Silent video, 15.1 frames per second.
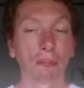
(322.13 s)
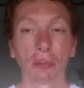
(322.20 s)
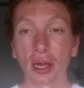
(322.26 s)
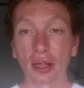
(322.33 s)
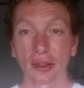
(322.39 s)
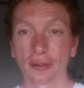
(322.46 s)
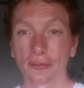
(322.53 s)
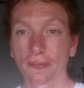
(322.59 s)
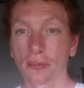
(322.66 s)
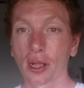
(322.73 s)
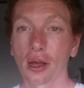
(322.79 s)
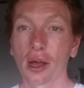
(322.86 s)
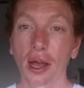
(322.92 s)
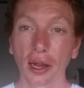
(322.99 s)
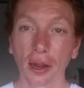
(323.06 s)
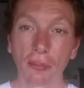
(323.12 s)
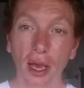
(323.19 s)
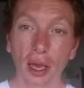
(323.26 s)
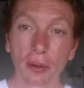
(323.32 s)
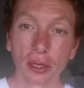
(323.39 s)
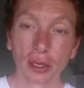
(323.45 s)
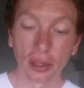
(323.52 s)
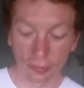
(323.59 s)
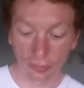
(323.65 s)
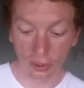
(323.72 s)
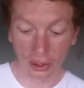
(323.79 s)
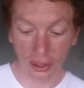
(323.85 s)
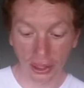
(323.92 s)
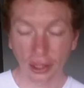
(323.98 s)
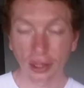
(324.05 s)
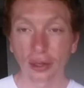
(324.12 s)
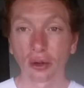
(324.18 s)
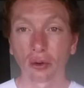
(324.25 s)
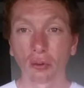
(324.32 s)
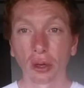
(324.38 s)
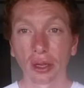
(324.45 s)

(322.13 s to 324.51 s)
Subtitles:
But I can maybe just